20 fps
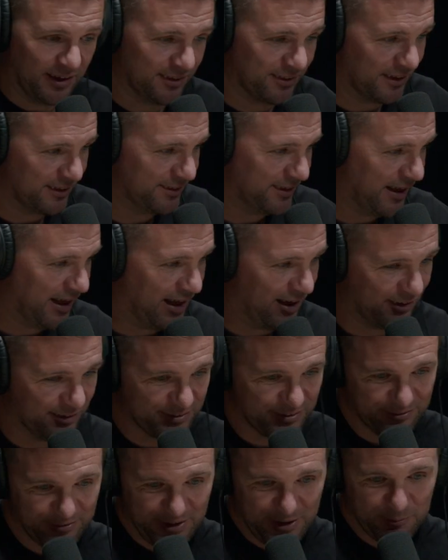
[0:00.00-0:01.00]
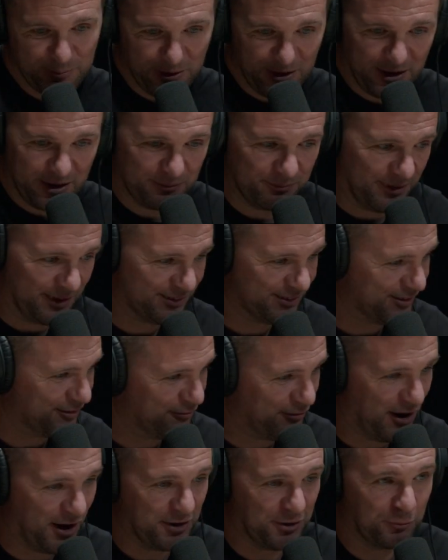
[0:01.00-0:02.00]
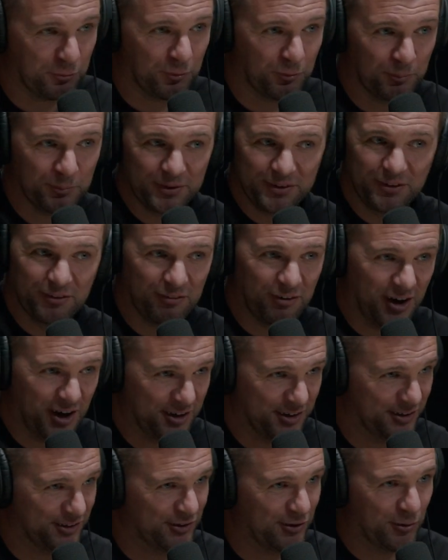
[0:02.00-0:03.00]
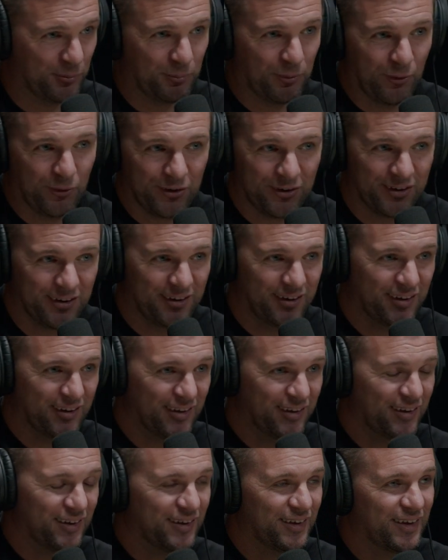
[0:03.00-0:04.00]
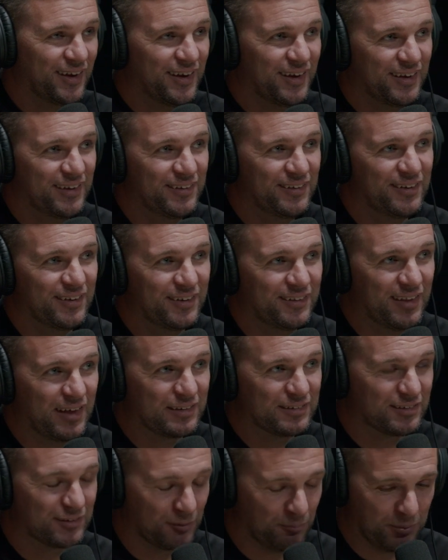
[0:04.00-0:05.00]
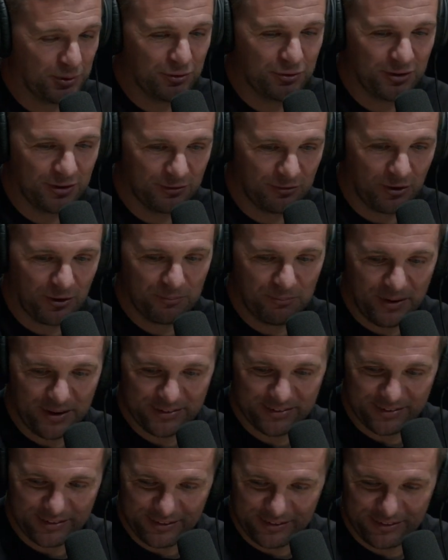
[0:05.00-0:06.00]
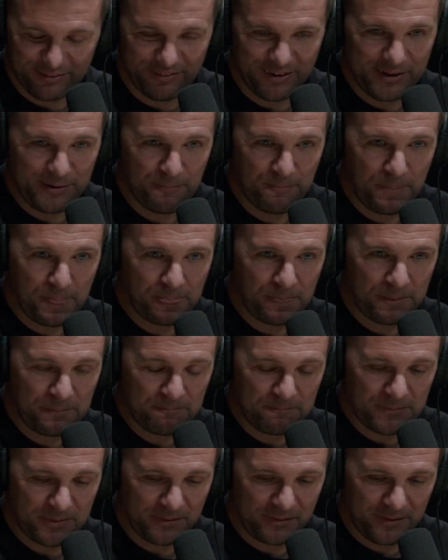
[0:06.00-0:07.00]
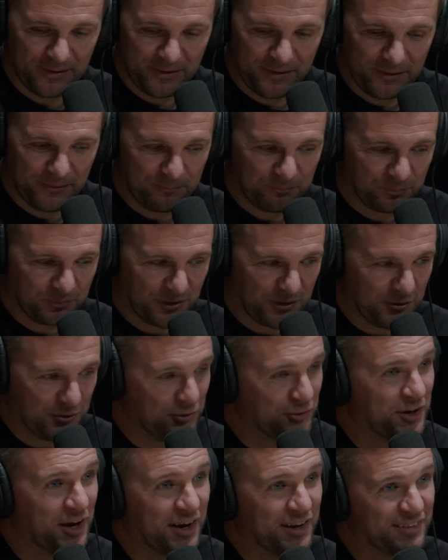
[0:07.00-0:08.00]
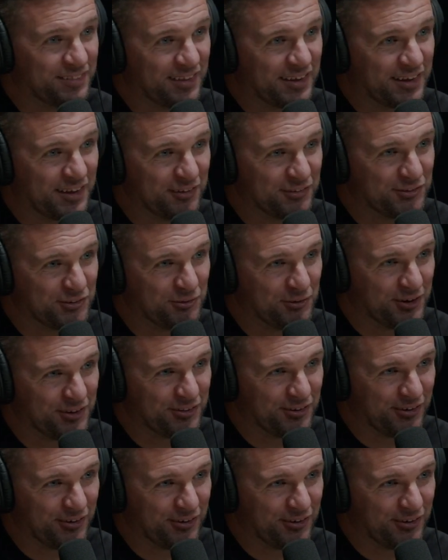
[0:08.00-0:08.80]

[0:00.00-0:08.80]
that the house of Abraham that's divided will be divided no more. Right. And uh, that's the beauty of our message, man. Mm-hmm. You got anything else you want to